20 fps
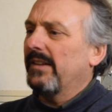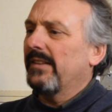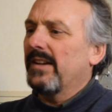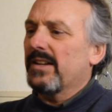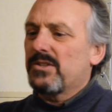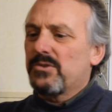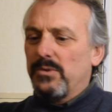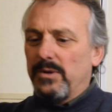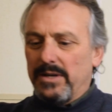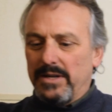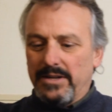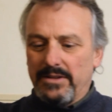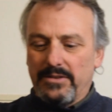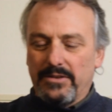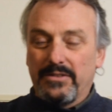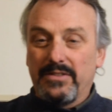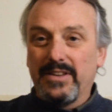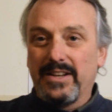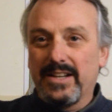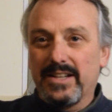that's one other
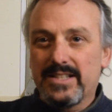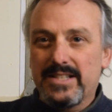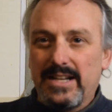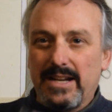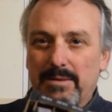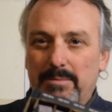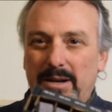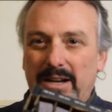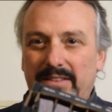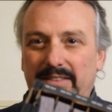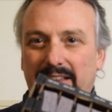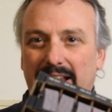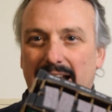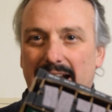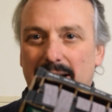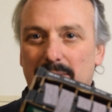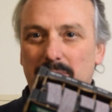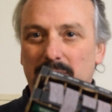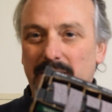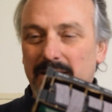thing to say about the
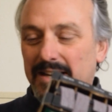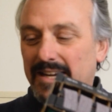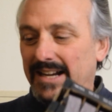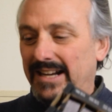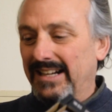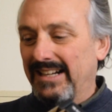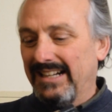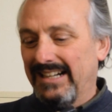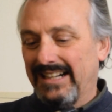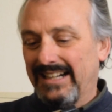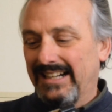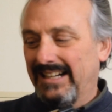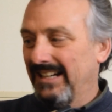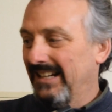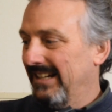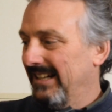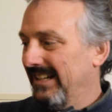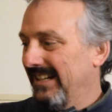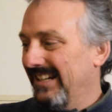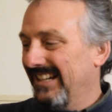Abranet
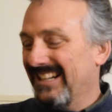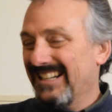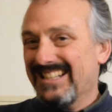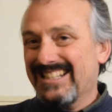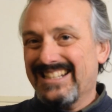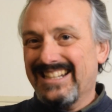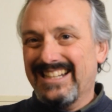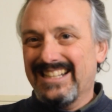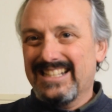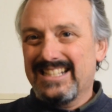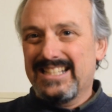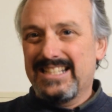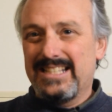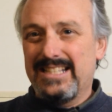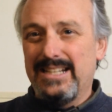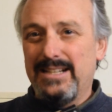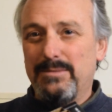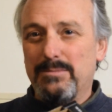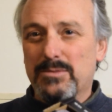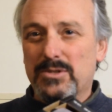is it
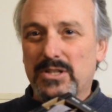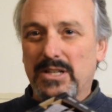seems